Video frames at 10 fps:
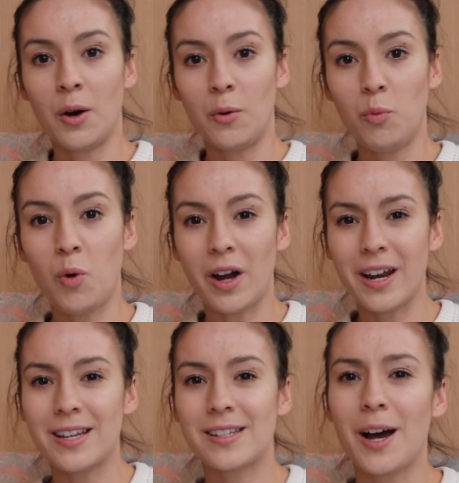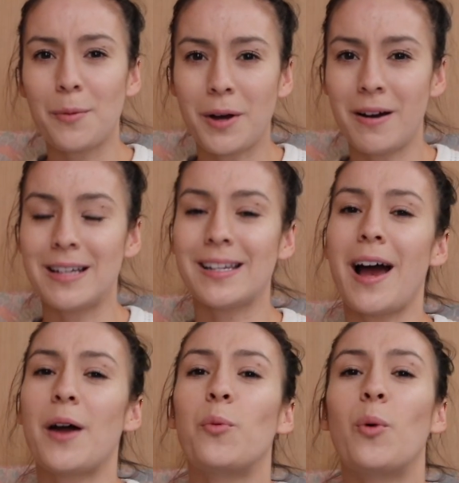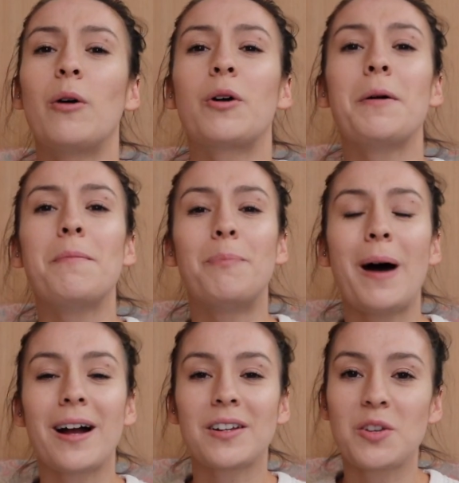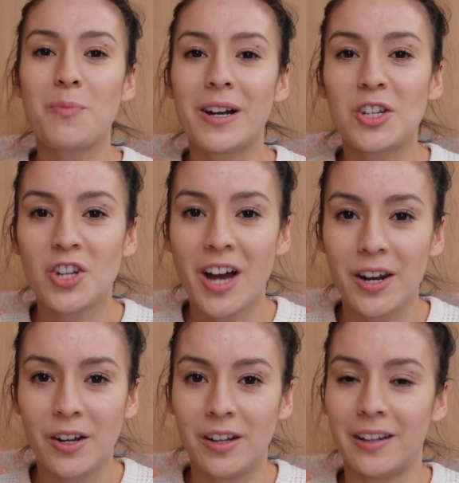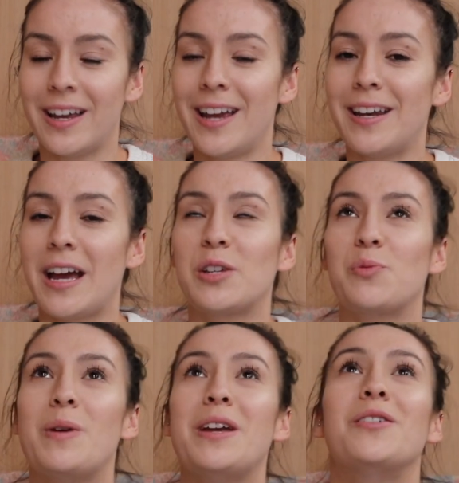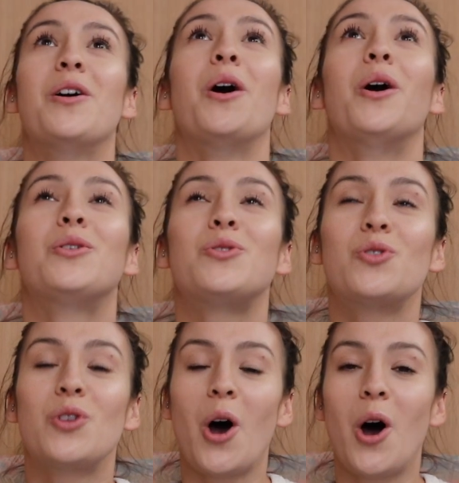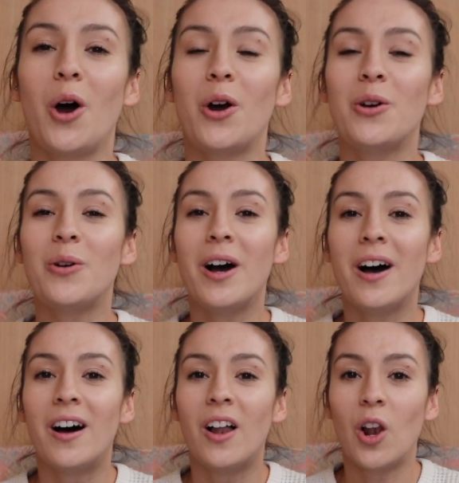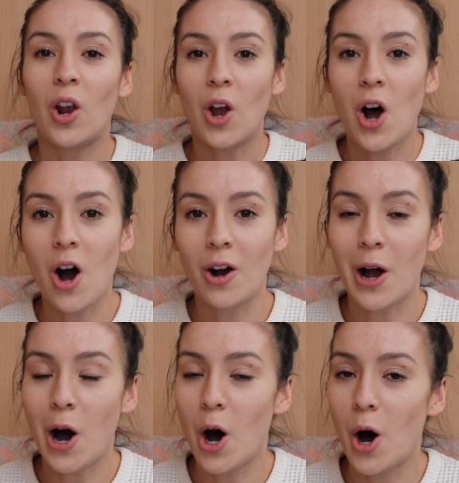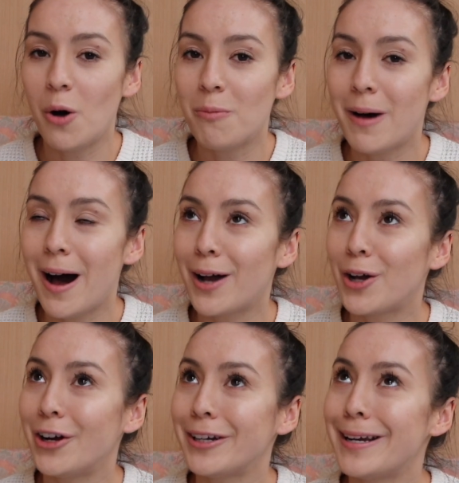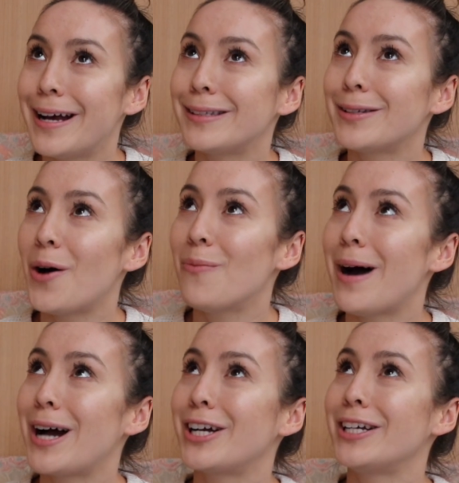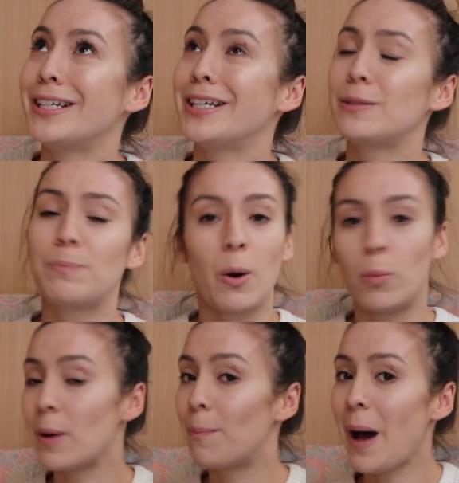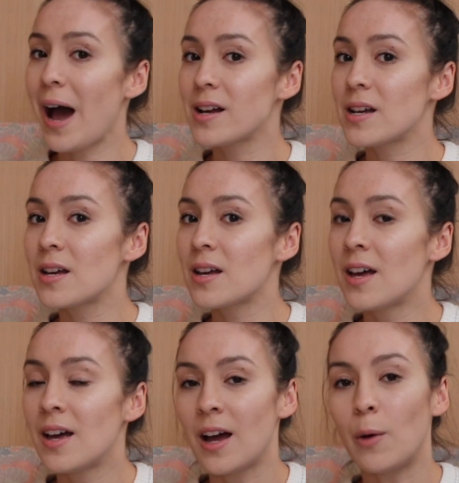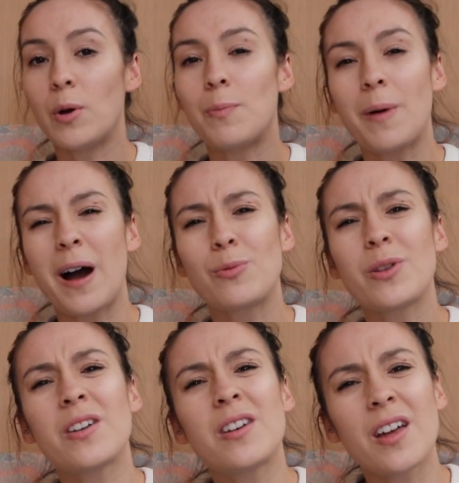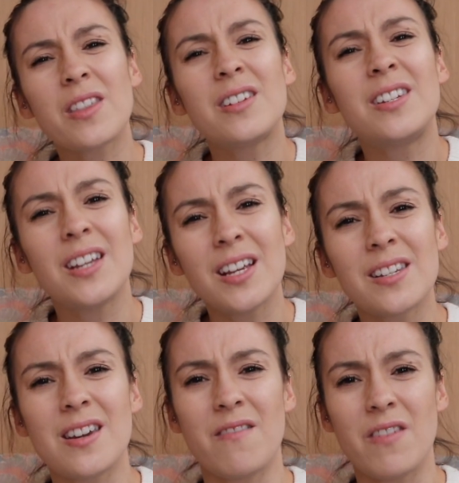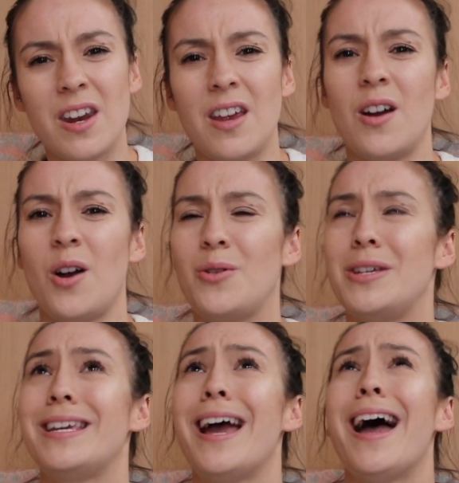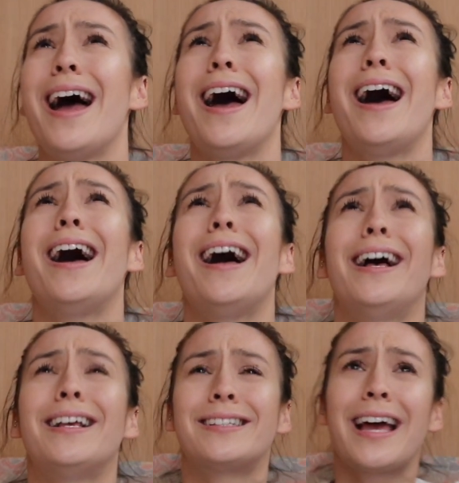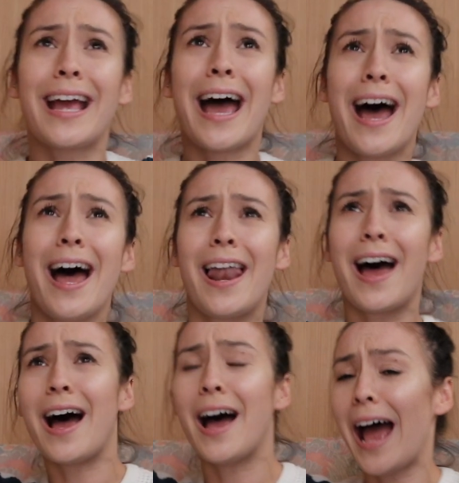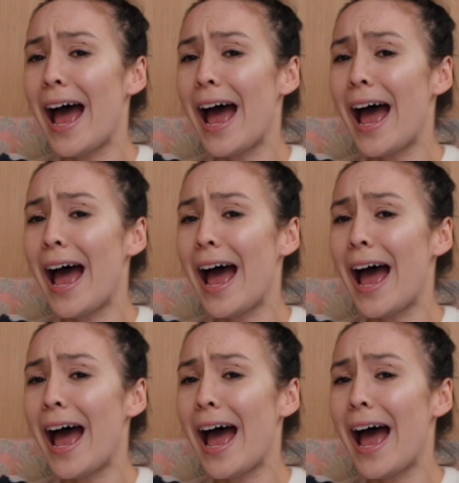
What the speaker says: What is up, guys, and welcome back to my channel. It has been so long. Oh my goodness, but we're back, and we're back with another Disney video. Yes, say hello.